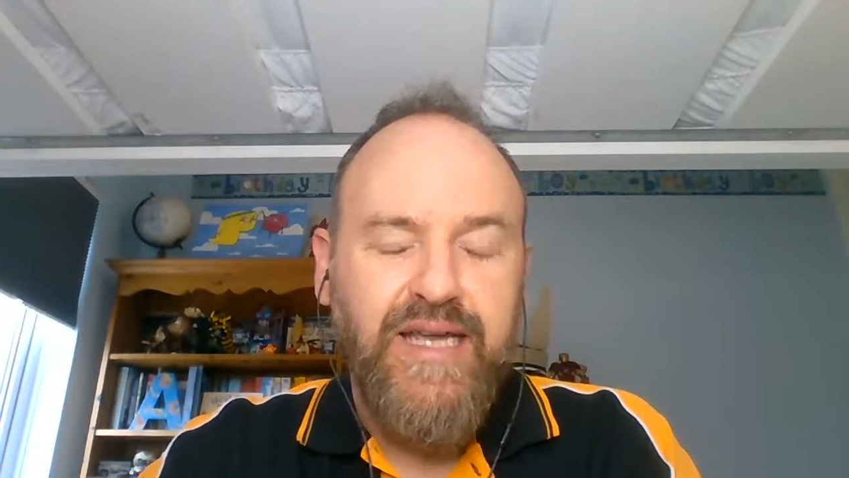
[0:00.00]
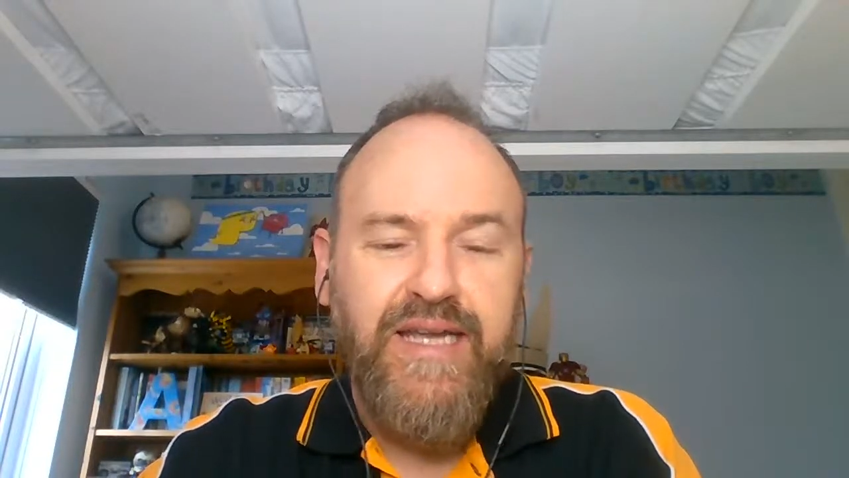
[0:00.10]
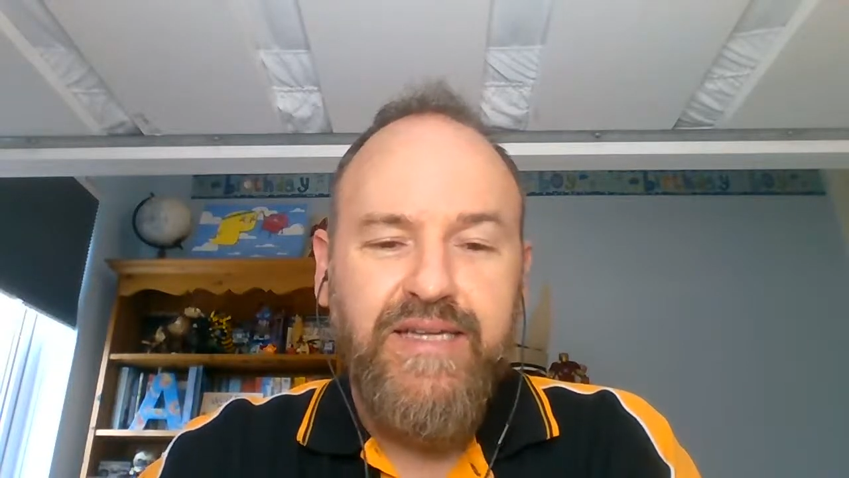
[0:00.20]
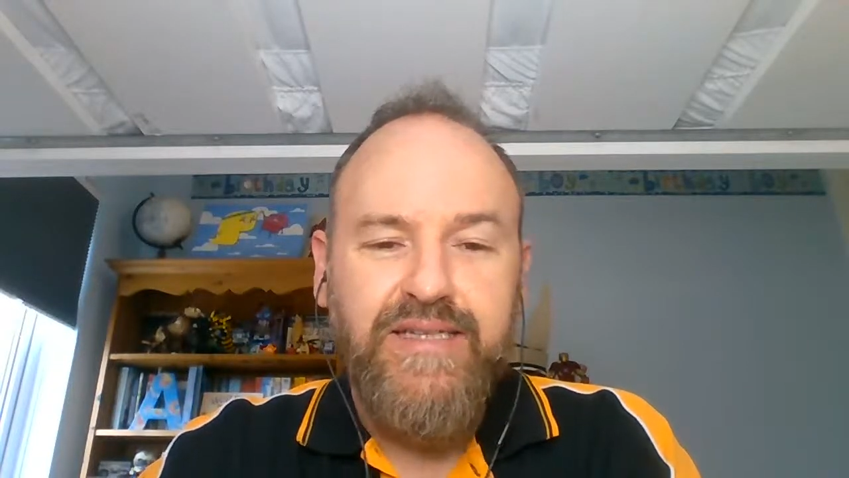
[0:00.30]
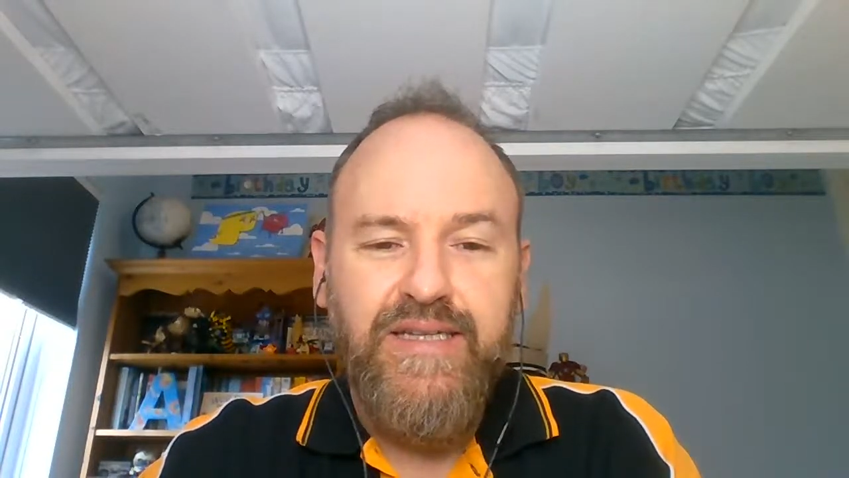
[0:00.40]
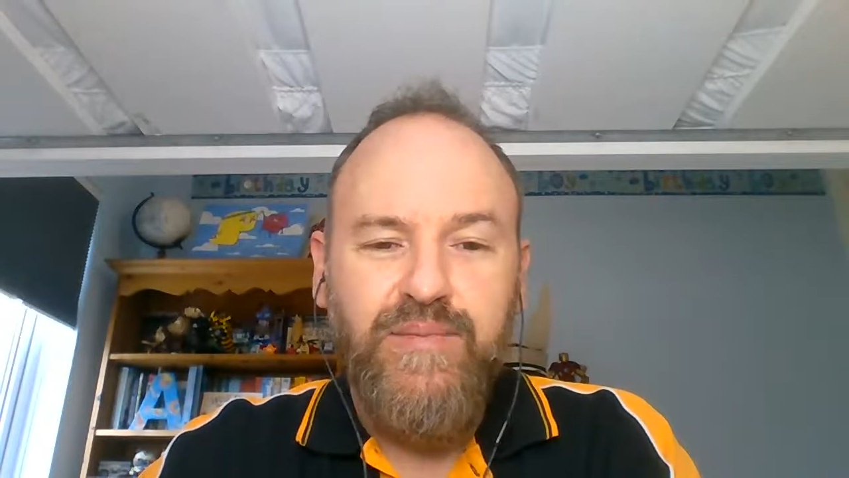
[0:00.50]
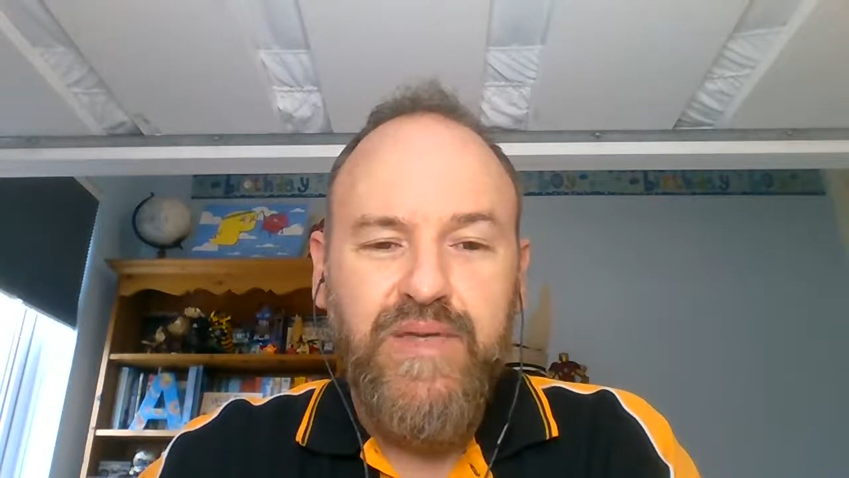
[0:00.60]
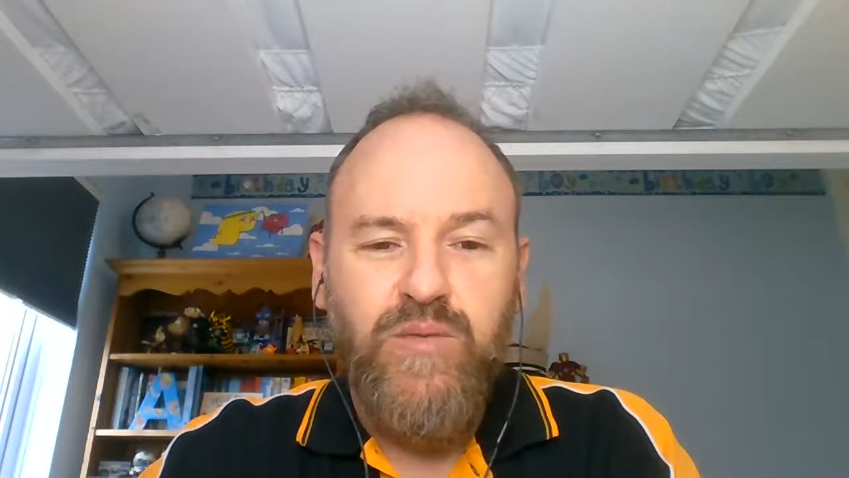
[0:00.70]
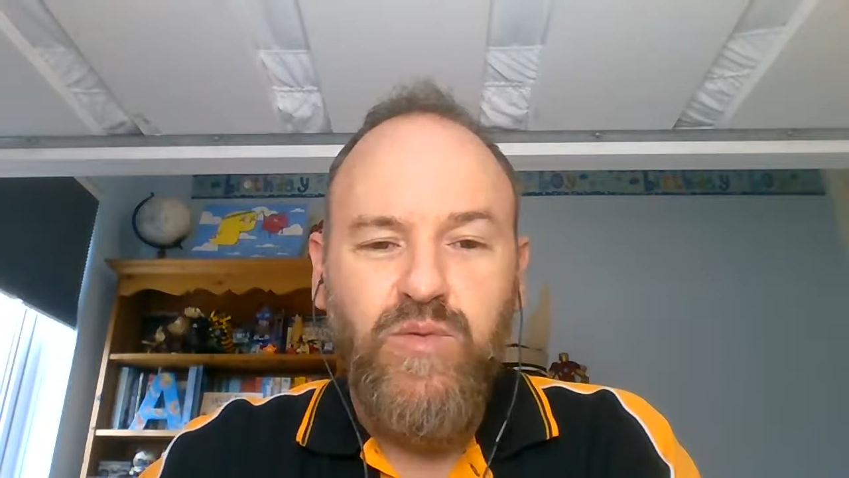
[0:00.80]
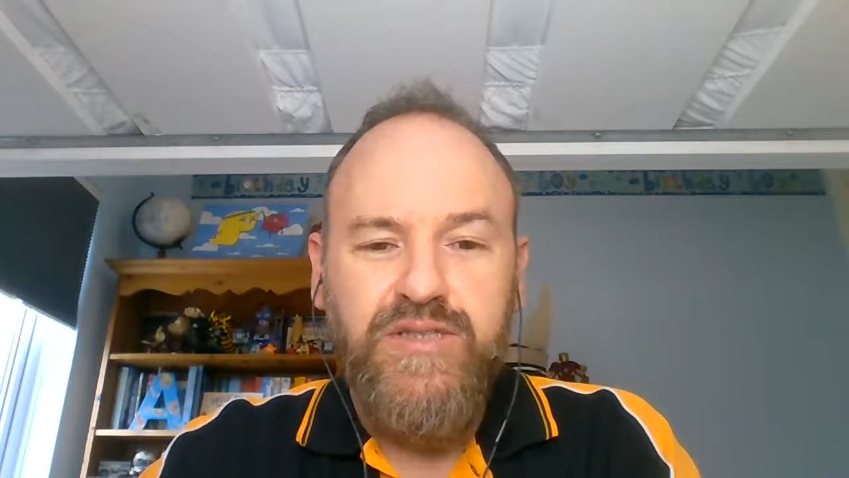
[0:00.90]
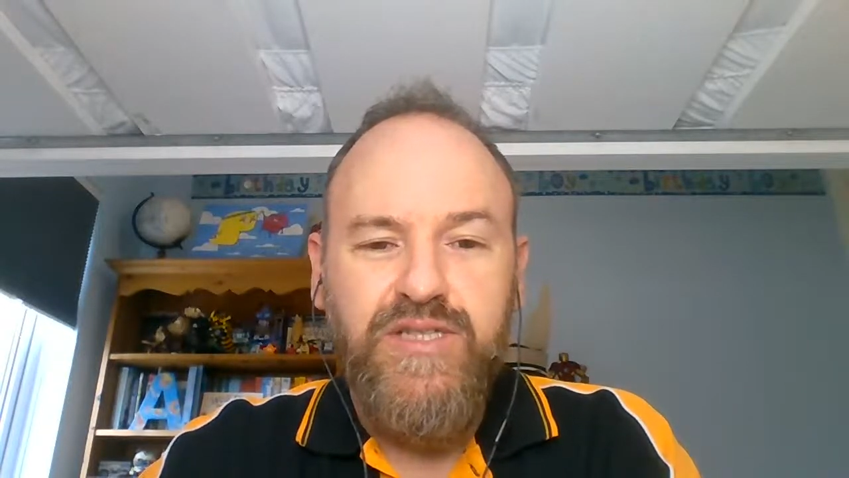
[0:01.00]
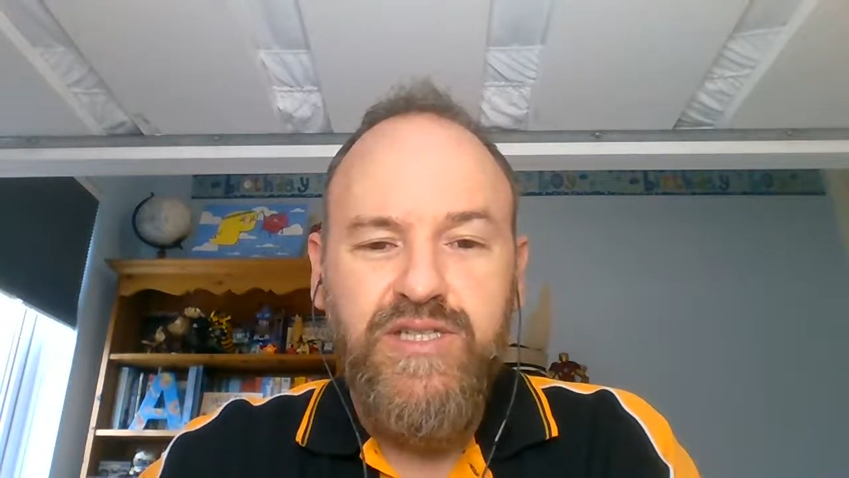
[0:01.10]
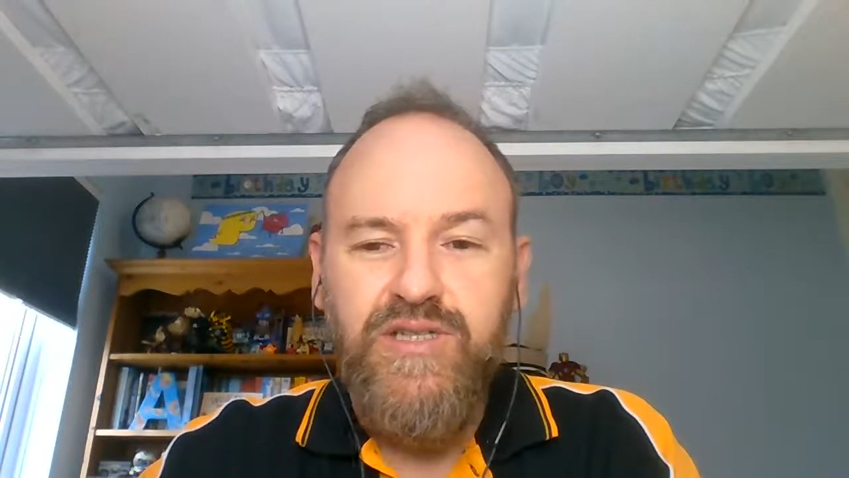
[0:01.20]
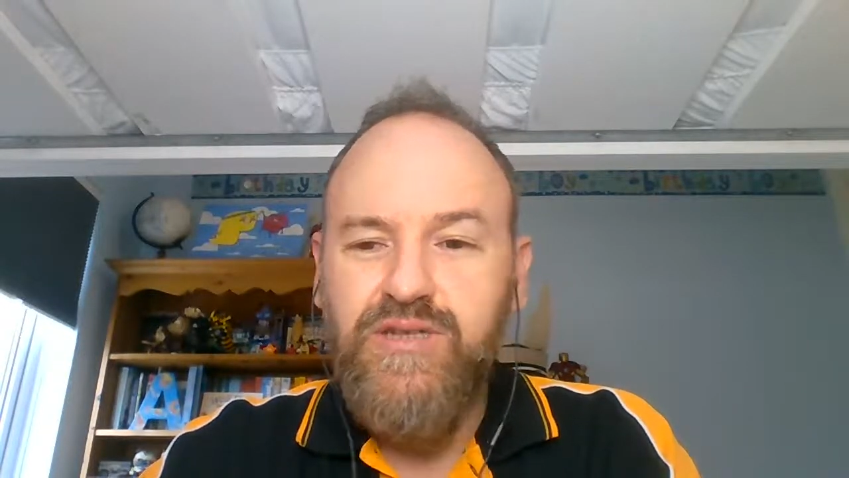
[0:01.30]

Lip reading: and he wanted to